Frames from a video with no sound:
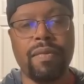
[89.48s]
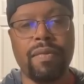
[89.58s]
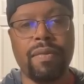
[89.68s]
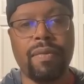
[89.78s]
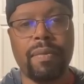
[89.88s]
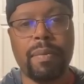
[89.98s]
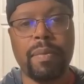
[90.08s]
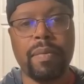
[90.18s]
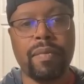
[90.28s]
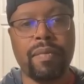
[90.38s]

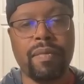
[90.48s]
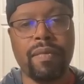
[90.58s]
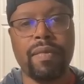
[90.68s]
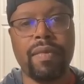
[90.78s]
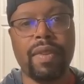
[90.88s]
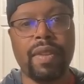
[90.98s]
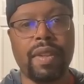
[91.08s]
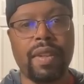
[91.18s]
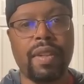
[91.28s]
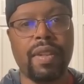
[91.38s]

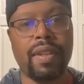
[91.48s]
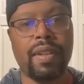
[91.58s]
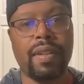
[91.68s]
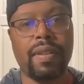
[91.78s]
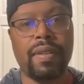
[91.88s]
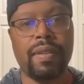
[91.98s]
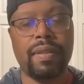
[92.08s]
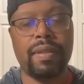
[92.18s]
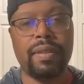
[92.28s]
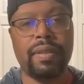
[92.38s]

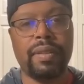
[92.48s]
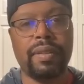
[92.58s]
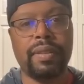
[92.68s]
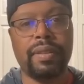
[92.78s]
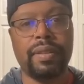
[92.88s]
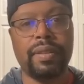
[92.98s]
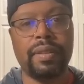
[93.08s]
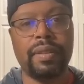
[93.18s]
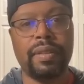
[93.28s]
No words are spoken by the person on screen.